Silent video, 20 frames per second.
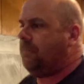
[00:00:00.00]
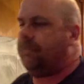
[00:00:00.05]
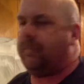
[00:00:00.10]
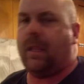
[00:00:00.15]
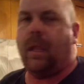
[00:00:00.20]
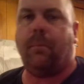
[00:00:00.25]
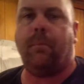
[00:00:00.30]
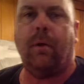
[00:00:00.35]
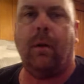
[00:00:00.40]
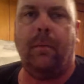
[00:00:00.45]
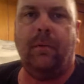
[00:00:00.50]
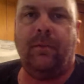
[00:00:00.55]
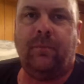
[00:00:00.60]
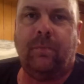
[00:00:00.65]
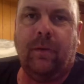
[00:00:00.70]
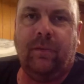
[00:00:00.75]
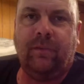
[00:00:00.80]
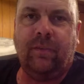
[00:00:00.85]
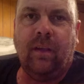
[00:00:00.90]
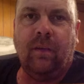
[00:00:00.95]
I promised
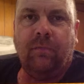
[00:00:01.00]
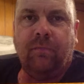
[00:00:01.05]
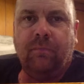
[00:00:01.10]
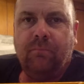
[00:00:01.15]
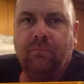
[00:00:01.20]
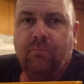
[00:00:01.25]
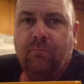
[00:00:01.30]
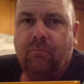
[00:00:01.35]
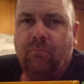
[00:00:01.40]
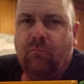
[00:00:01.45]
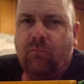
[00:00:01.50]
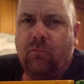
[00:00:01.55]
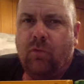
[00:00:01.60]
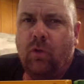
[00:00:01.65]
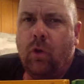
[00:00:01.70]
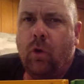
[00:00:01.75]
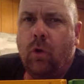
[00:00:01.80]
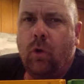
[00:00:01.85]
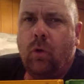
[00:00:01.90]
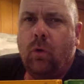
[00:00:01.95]
myself
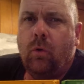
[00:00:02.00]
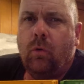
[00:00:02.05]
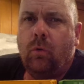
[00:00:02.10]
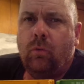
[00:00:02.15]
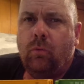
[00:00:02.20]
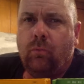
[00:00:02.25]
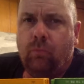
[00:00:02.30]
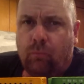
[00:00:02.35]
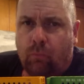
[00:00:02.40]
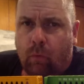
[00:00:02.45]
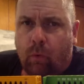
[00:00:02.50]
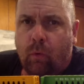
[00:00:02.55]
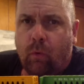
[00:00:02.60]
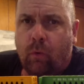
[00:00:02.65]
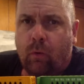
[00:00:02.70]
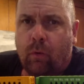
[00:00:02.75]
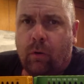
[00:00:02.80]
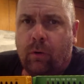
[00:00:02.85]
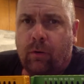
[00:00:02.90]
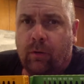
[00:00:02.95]
no
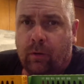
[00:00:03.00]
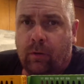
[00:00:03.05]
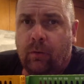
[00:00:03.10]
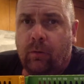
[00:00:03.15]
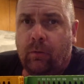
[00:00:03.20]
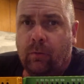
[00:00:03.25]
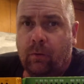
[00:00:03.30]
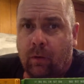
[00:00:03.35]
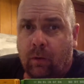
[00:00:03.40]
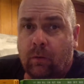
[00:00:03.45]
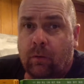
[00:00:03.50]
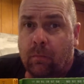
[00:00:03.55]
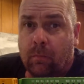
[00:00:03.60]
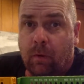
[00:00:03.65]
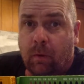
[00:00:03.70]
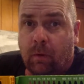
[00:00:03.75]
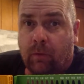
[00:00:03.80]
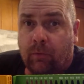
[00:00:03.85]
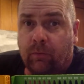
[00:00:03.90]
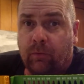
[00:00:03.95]
more new
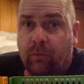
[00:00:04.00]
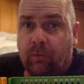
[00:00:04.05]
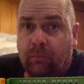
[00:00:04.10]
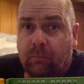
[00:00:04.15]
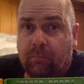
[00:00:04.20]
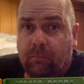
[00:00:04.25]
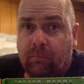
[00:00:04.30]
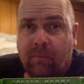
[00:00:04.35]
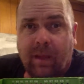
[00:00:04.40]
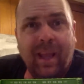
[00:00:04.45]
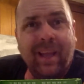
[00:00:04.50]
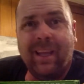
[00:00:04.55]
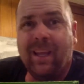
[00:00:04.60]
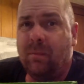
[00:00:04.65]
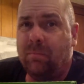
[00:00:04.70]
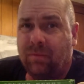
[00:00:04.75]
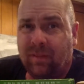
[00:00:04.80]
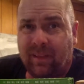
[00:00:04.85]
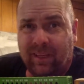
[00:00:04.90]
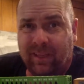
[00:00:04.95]
locomotives. I
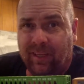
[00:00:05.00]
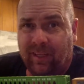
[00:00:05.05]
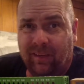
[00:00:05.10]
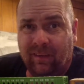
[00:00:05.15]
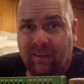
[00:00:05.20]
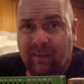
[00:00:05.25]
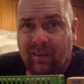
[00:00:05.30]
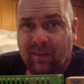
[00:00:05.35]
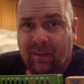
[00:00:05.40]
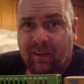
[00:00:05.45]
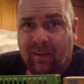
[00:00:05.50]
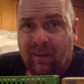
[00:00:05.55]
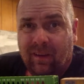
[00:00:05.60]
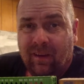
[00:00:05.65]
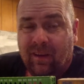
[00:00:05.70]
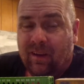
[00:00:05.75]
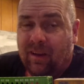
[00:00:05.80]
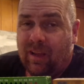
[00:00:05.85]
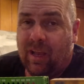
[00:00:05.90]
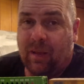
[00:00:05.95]
got plenty.
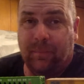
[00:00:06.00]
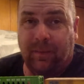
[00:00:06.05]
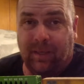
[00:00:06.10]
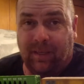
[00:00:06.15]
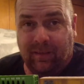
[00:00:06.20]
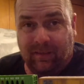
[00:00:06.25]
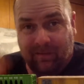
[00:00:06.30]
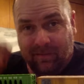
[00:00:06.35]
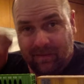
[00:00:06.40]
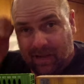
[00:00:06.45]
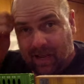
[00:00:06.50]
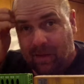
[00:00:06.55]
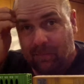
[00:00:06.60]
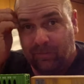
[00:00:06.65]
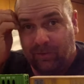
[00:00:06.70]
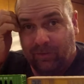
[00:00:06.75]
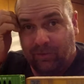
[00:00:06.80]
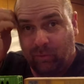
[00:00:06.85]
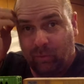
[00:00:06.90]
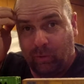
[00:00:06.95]
I mean,
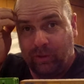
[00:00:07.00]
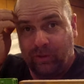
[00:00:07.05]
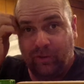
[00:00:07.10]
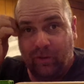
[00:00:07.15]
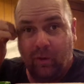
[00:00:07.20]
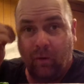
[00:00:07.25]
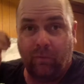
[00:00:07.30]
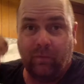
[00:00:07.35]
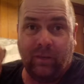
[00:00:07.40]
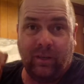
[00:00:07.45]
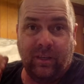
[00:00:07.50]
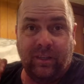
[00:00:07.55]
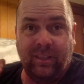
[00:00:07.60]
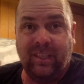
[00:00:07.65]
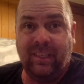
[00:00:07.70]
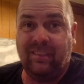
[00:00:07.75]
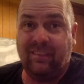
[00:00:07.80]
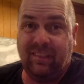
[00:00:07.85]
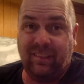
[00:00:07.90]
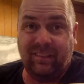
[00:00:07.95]
I'm switching over to
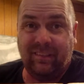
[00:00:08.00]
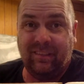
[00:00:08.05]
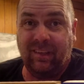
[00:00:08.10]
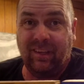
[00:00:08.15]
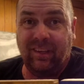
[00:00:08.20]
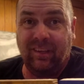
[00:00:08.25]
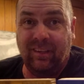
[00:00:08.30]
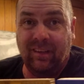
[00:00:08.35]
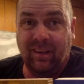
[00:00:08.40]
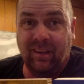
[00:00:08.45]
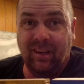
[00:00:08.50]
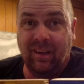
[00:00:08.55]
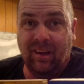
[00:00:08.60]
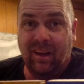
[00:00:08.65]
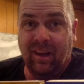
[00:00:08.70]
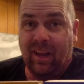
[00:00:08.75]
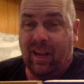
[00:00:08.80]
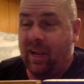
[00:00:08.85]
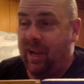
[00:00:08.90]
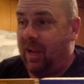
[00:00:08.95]
DCC,
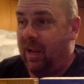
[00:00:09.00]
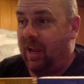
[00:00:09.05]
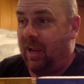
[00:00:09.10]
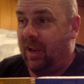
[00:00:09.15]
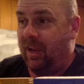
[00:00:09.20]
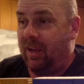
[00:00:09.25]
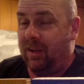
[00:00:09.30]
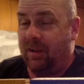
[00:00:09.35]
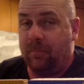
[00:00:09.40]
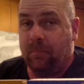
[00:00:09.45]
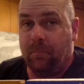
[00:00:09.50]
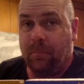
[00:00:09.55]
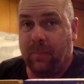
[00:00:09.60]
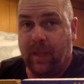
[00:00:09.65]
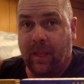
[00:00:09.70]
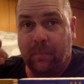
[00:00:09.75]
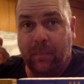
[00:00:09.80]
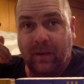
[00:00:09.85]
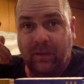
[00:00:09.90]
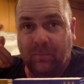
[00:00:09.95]
and
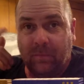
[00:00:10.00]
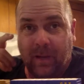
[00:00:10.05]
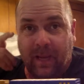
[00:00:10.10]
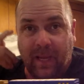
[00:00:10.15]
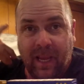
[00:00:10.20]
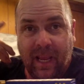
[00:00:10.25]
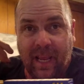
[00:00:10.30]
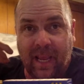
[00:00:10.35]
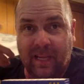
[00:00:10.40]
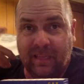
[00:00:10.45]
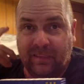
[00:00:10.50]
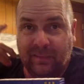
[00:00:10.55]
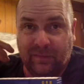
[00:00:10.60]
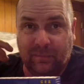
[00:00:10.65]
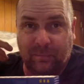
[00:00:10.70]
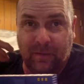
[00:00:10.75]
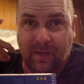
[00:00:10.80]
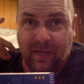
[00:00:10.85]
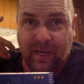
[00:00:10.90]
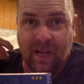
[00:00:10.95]
it makes my head
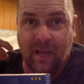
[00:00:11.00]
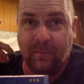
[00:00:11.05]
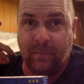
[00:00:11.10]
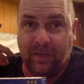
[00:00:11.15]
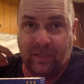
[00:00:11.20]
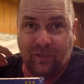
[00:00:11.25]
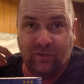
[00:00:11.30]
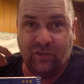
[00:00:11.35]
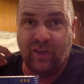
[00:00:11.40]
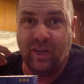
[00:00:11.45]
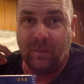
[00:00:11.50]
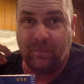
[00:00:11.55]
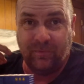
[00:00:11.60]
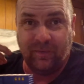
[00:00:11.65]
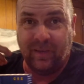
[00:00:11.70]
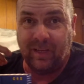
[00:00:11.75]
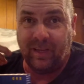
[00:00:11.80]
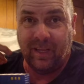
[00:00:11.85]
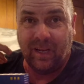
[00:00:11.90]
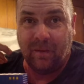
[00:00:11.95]
spin how many chips
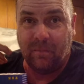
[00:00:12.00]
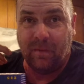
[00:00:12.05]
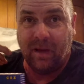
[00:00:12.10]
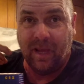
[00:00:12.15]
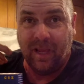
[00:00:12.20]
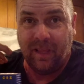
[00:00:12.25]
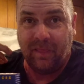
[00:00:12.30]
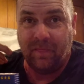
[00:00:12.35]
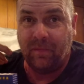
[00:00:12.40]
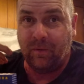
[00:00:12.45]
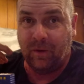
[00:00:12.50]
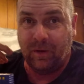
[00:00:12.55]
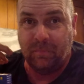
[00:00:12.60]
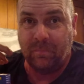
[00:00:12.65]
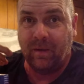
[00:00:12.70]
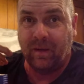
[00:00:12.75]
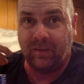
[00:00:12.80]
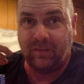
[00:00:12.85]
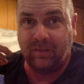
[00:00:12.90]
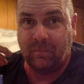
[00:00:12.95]
I gotta buy at 30
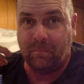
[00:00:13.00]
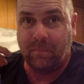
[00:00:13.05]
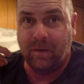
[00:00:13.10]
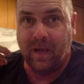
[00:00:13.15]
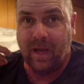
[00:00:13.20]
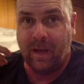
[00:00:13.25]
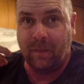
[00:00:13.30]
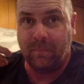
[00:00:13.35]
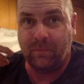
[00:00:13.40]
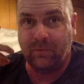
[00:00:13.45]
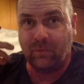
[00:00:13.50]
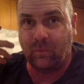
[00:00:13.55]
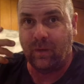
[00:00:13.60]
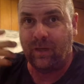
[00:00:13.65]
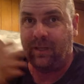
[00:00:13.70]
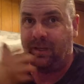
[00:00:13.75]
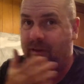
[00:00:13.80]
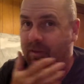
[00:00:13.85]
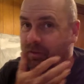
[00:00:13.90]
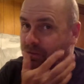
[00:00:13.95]
bucks a pop,
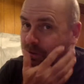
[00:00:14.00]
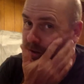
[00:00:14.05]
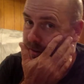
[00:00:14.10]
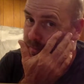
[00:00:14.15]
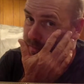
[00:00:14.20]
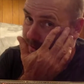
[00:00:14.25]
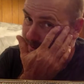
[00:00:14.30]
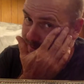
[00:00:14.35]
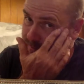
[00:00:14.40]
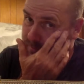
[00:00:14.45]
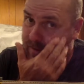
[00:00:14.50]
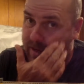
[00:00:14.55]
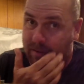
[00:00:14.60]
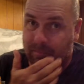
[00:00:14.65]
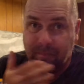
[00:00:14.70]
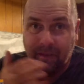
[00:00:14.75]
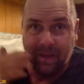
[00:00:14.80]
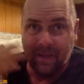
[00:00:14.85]
20 to 30 bucks a pop.